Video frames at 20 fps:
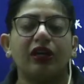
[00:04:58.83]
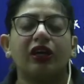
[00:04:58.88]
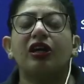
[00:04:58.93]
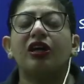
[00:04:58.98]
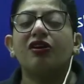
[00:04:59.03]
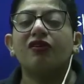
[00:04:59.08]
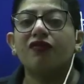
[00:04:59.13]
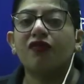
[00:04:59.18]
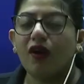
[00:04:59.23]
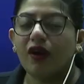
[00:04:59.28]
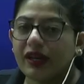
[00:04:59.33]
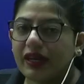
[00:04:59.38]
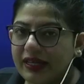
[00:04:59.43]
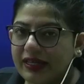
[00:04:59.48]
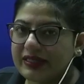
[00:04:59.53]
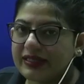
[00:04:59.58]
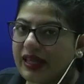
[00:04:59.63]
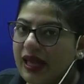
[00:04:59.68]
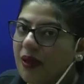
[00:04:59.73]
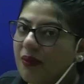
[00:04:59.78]
For
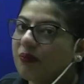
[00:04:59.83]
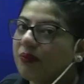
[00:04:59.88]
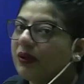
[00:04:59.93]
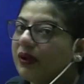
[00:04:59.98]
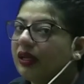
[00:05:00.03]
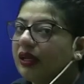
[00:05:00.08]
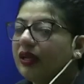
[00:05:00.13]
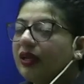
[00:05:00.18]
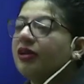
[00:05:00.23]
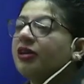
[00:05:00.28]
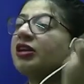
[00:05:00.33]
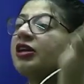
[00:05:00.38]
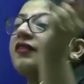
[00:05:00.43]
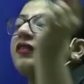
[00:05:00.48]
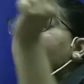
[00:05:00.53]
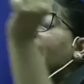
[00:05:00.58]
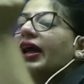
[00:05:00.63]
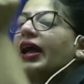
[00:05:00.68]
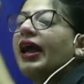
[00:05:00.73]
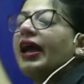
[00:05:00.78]
example,
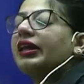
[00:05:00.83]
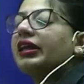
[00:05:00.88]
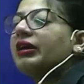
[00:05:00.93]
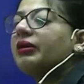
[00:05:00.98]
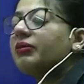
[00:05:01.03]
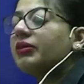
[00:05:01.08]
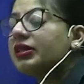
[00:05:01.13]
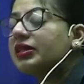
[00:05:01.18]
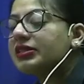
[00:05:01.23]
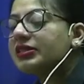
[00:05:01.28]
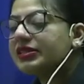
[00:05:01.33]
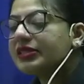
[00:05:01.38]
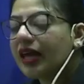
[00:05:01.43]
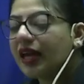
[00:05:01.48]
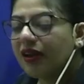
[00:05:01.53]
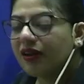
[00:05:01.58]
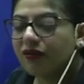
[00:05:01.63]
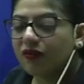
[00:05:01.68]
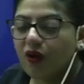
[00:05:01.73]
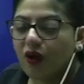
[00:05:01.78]
the animal
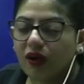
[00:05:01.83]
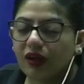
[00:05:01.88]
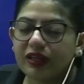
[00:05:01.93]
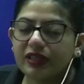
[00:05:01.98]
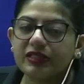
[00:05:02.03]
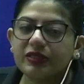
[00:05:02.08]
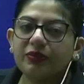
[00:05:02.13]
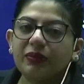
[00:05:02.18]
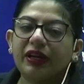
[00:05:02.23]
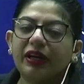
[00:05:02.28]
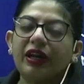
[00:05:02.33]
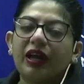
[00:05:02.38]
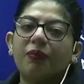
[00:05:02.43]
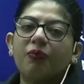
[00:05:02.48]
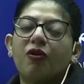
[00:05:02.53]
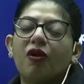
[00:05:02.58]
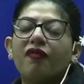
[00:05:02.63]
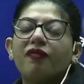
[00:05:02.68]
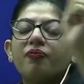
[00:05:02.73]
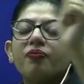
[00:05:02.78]
cell wall is made up
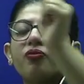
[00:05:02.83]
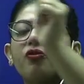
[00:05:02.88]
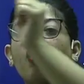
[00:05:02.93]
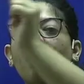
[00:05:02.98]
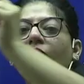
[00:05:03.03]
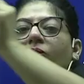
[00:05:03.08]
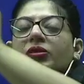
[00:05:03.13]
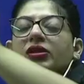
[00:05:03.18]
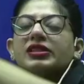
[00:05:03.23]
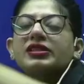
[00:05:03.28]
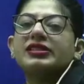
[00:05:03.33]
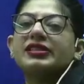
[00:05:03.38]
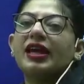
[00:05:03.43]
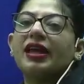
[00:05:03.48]
of normal cell